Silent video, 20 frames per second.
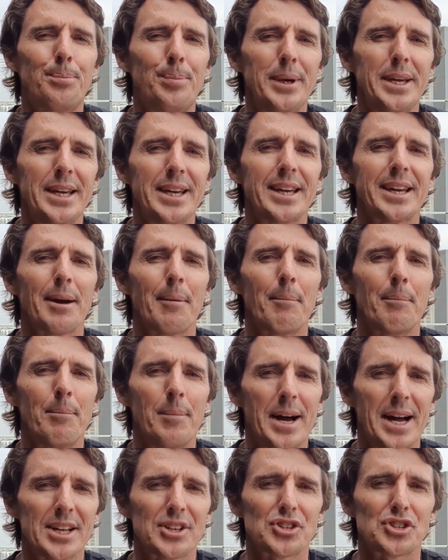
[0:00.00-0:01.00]
big
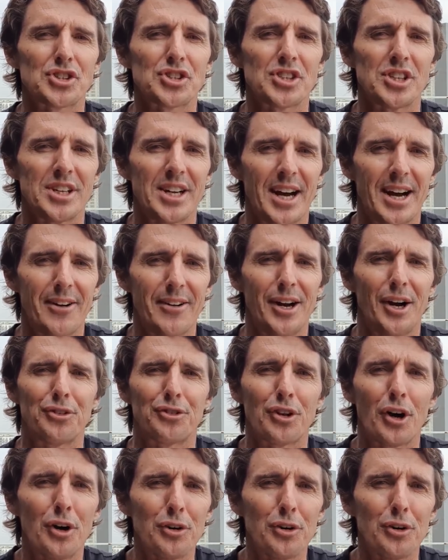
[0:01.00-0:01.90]
match scenarios,